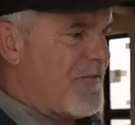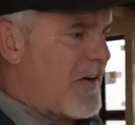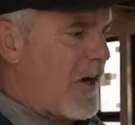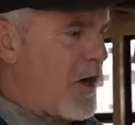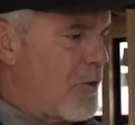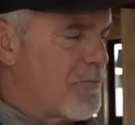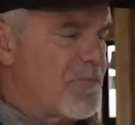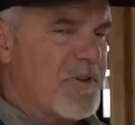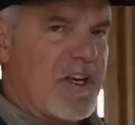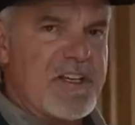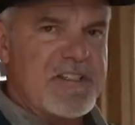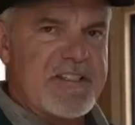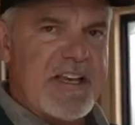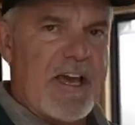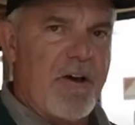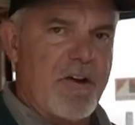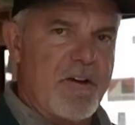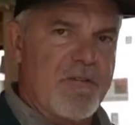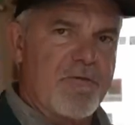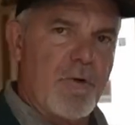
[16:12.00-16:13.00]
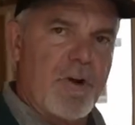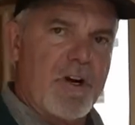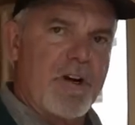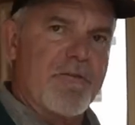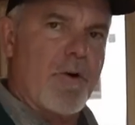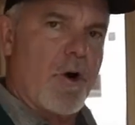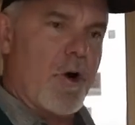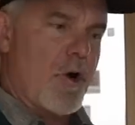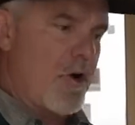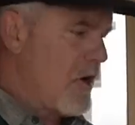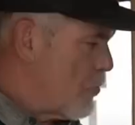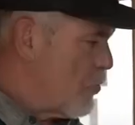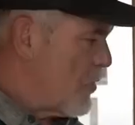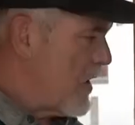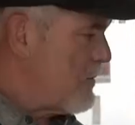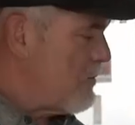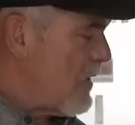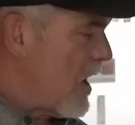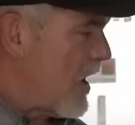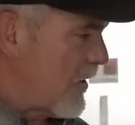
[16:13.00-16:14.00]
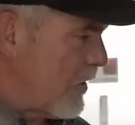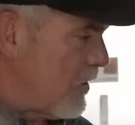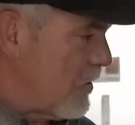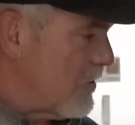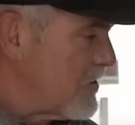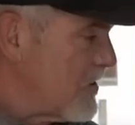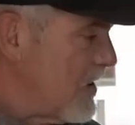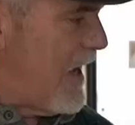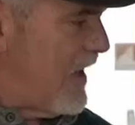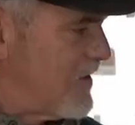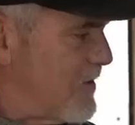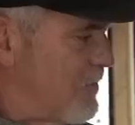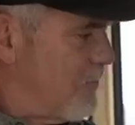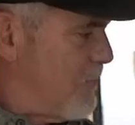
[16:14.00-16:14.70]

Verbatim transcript: fireplace out of one of our remodels. It's